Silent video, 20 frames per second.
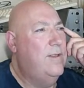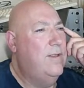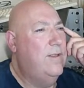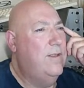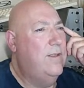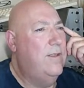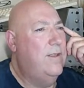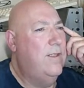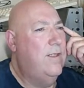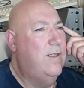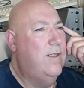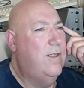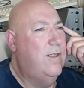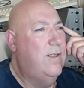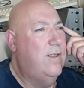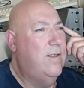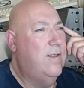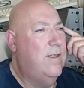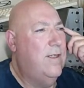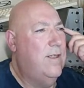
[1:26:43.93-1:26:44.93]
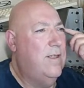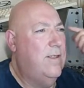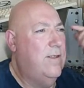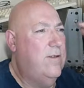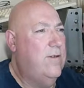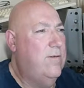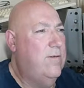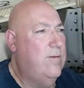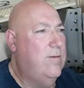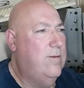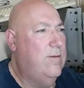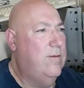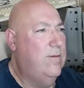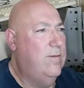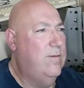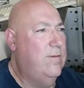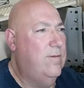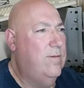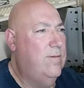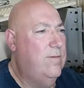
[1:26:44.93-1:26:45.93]
the actual
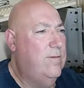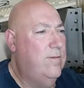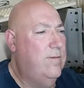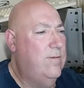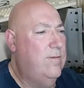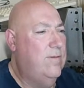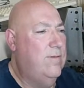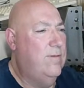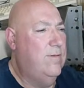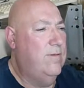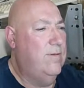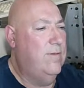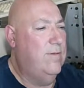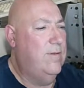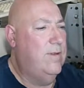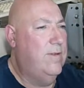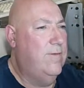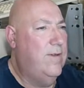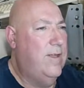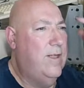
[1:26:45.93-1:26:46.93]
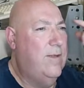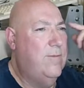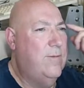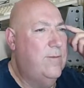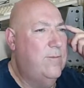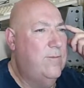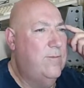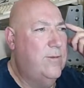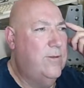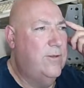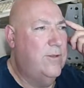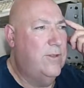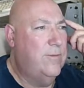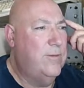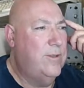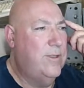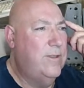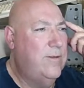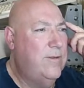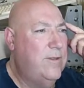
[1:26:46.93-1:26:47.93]
development board I'm
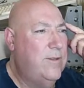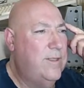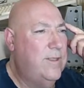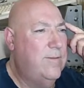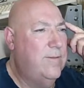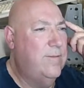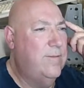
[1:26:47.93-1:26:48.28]
using.